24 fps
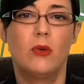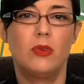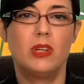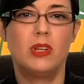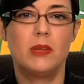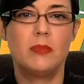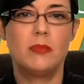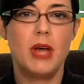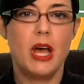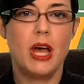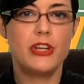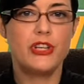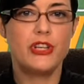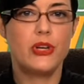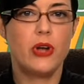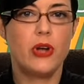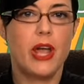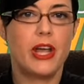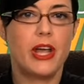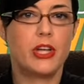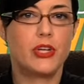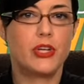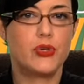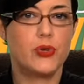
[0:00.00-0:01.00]
Well, I'm not
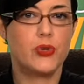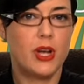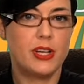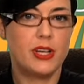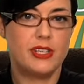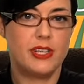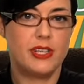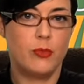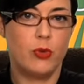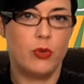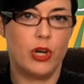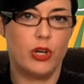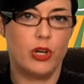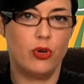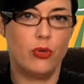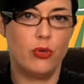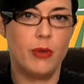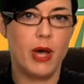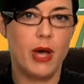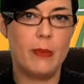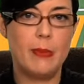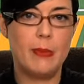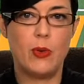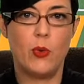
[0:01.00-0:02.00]
sure I can trust someone
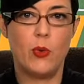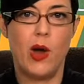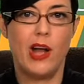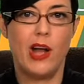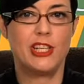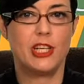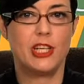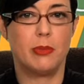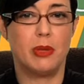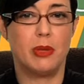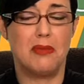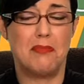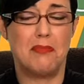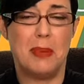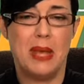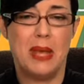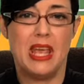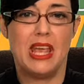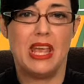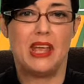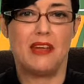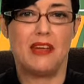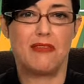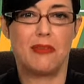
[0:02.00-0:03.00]
who might be watching me
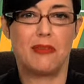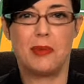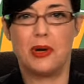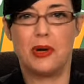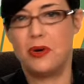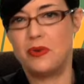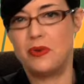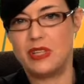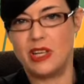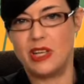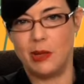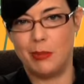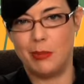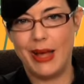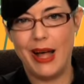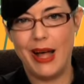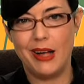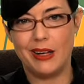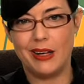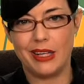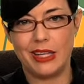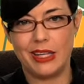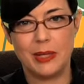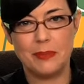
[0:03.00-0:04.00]
pee from a hotel
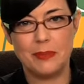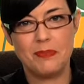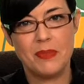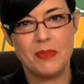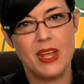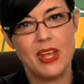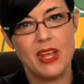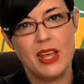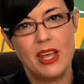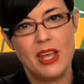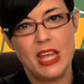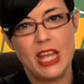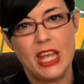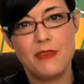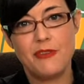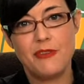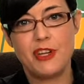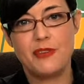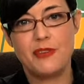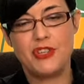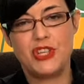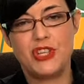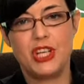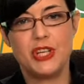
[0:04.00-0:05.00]
balcony,
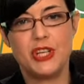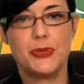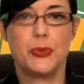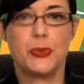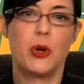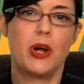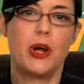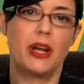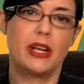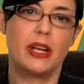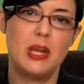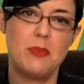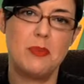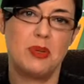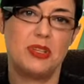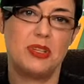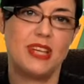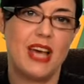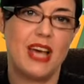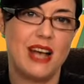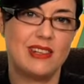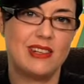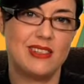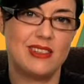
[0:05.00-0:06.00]
even if she is wearing
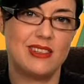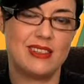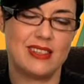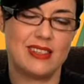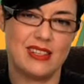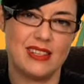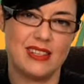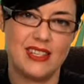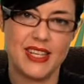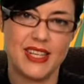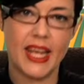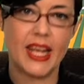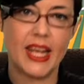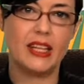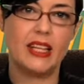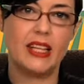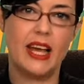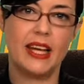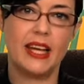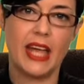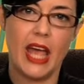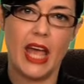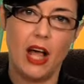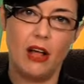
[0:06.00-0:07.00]
nipple tassels and singing
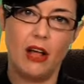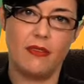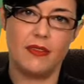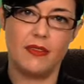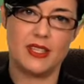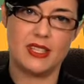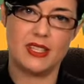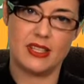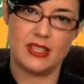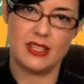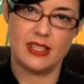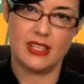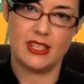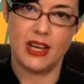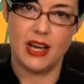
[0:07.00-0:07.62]
like Elvis at the